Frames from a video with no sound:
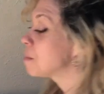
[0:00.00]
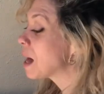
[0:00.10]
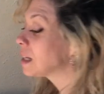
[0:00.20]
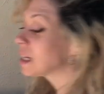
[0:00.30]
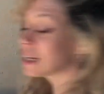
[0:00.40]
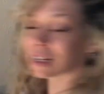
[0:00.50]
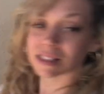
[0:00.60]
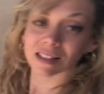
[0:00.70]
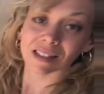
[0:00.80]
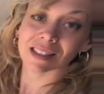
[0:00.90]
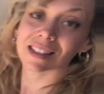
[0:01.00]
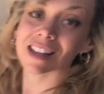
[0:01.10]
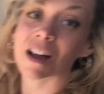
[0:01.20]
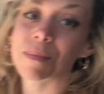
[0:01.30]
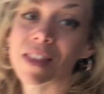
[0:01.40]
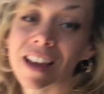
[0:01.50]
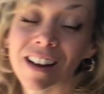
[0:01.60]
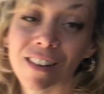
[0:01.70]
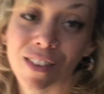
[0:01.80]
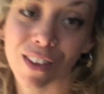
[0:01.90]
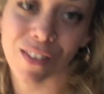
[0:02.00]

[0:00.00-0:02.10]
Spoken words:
belly. It's good to stop there for the